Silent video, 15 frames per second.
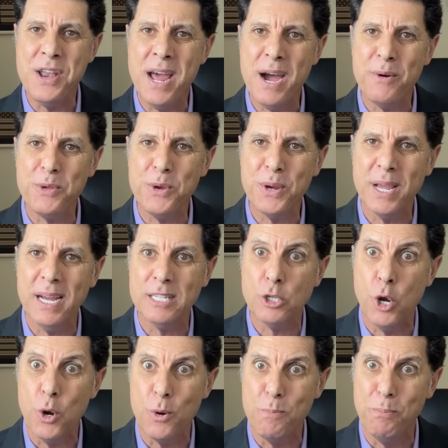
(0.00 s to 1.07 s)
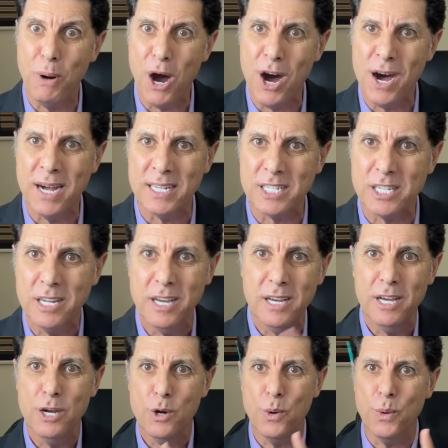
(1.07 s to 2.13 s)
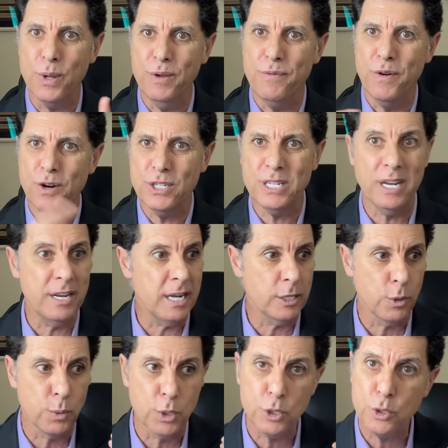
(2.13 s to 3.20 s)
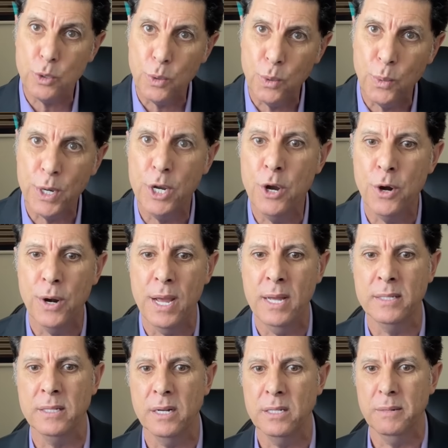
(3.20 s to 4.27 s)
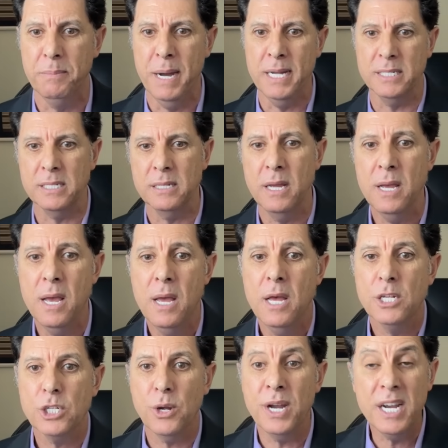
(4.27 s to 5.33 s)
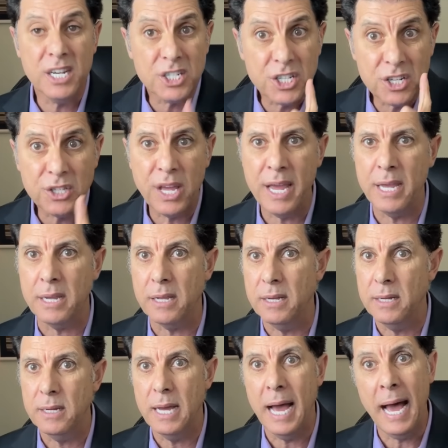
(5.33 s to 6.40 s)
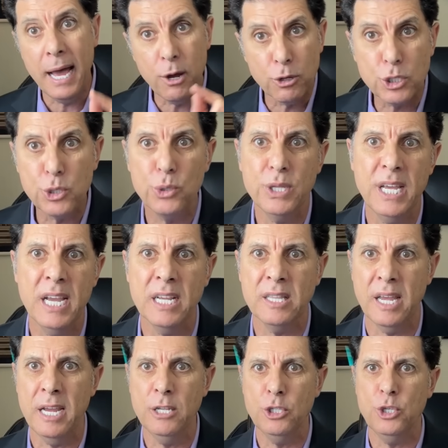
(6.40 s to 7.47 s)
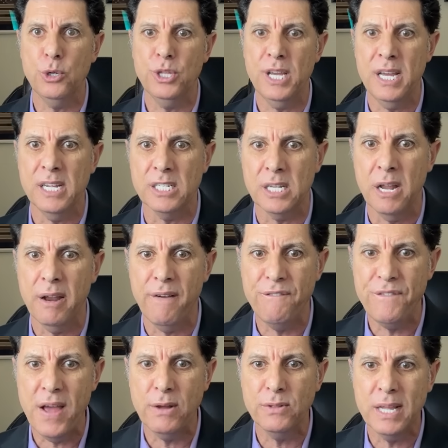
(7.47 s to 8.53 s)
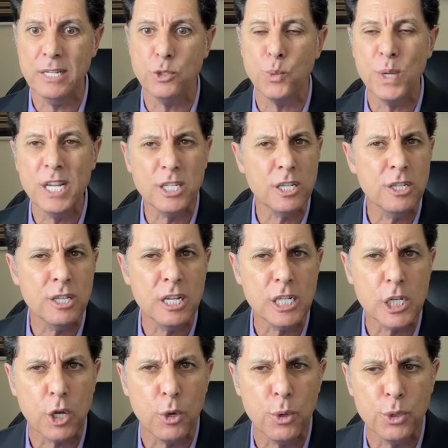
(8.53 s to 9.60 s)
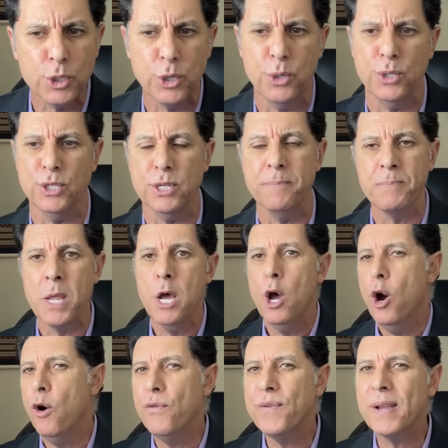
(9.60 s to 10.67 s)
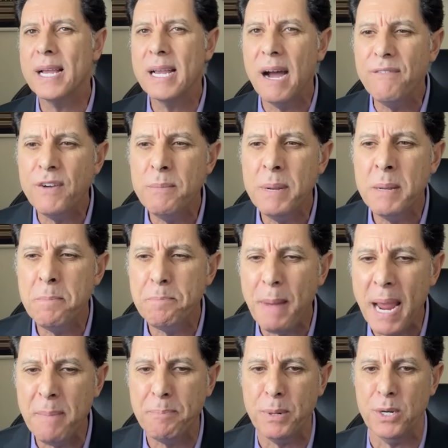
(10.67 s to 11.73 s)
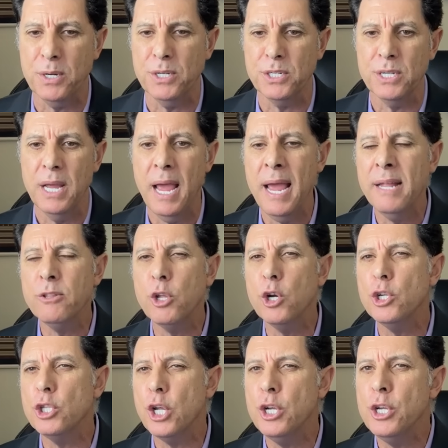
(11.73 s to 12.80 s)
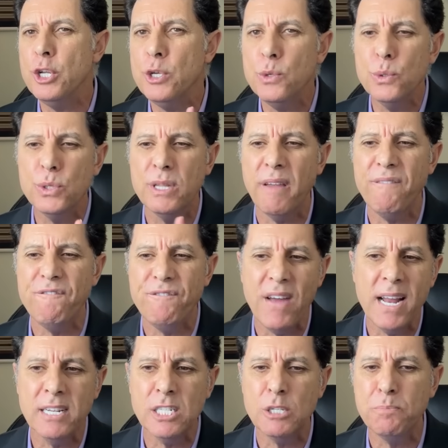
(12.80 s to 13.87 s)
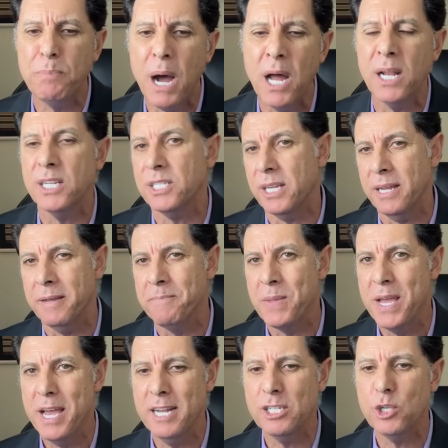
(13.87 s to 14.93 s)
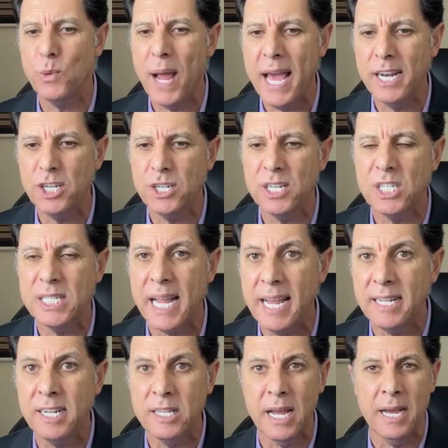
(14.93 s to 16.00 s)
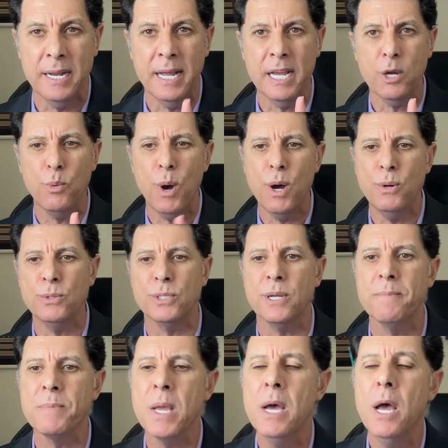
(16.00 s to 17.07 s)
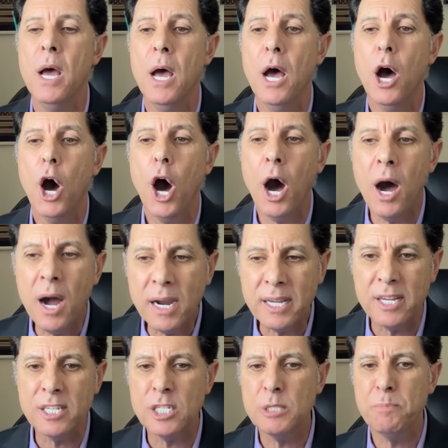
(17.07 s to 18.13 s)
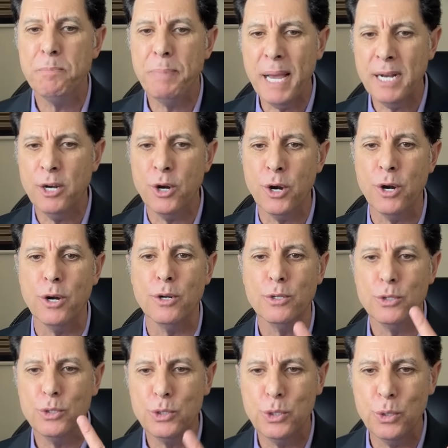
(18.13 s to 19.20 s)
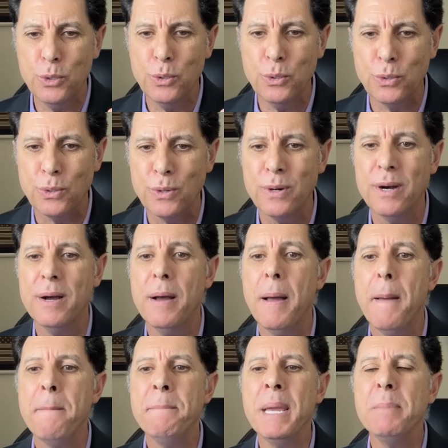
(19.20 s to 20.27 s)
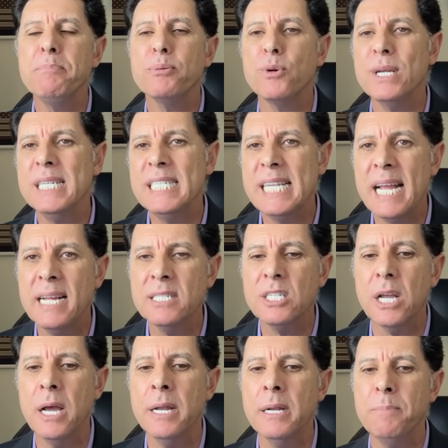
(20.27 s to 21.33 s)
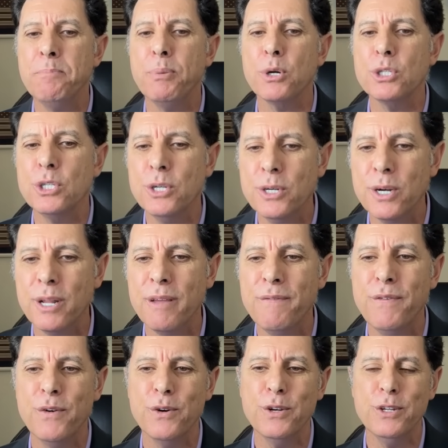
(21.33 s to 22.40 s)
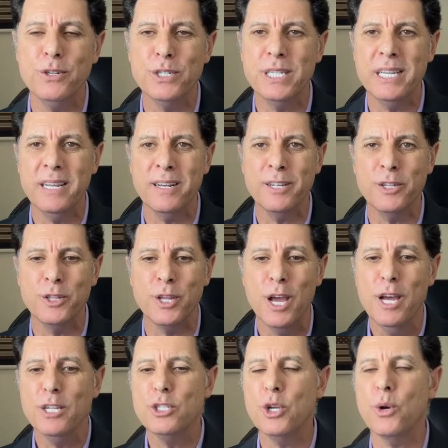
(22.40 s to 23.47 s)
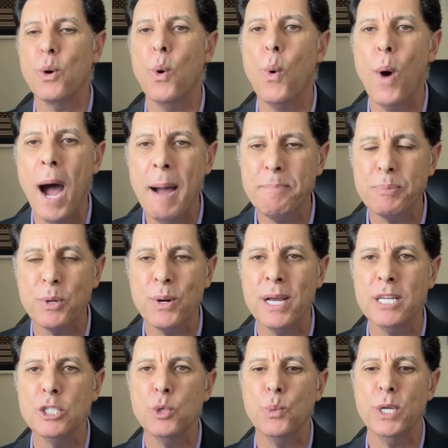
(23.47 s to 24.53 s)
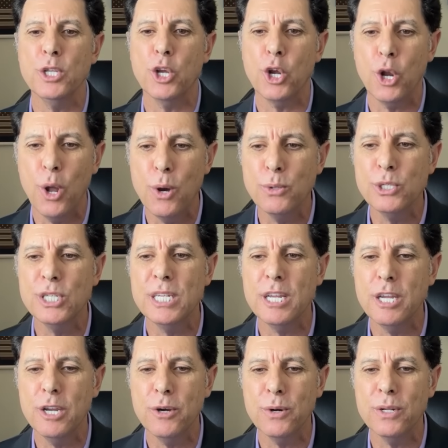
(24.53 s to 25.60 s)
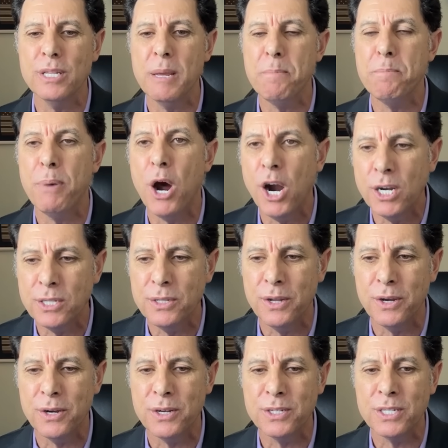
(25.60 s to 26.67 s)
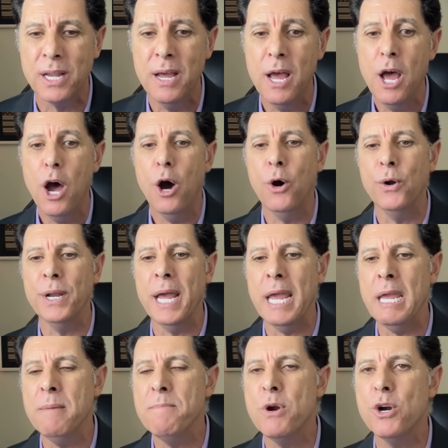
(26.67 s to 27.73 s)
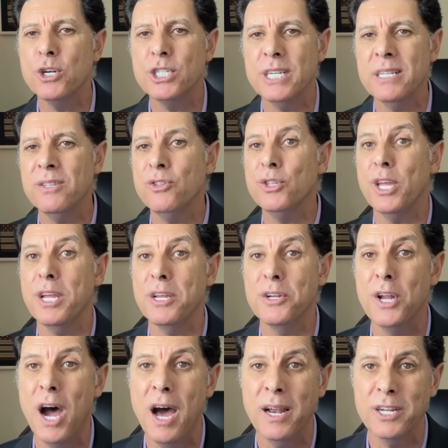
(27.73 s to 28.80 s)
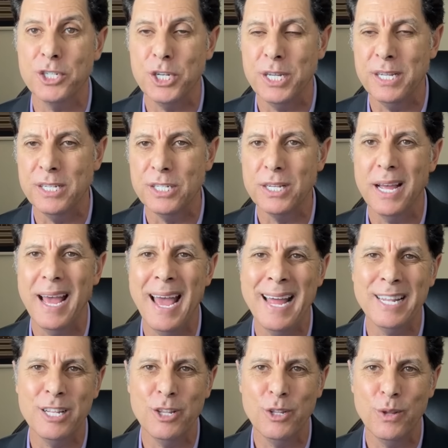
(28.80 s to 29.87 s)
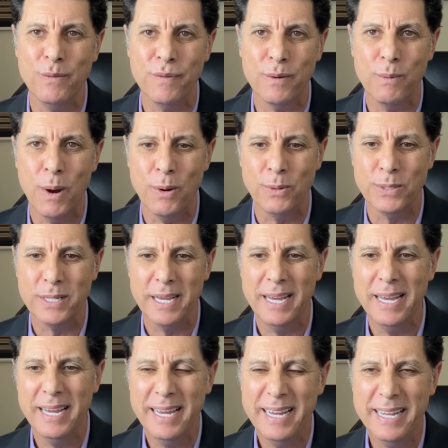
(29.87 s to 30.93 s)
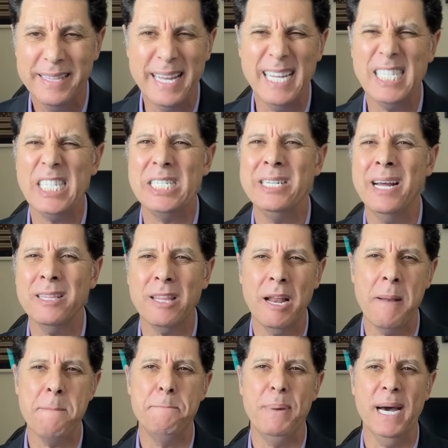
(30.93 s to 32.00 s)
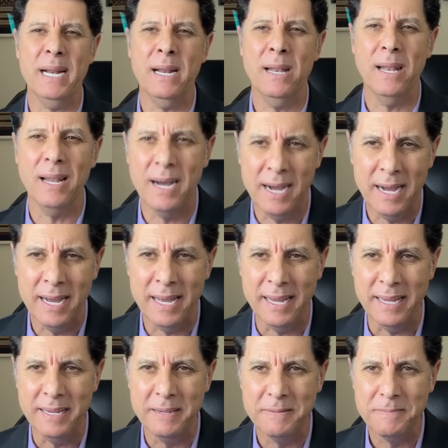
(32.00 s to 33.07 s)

now you got her boss reversing, in other words, throwing her under the bus. So here's the thing. I also digged into this and I found that recent disclosures of government papers under the new defense policy and strategy stated, and I quote, "AUKUS Pillar 2 may present an opportunity for New Zealand to cooperate with close security partners on emerging technologies," end of quote. That's nothing but a lie.